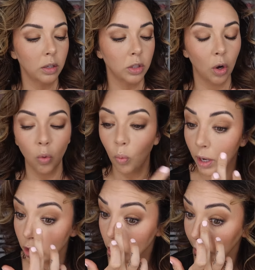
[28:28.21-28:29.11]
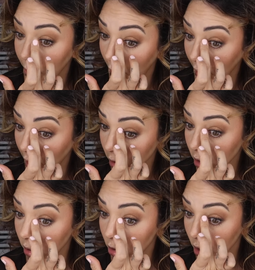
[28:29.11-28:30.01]
Don't waste your
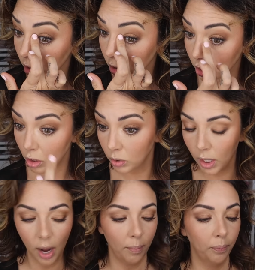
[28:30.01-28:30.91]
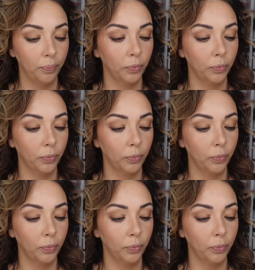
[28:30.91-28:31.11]
product. Just use it up.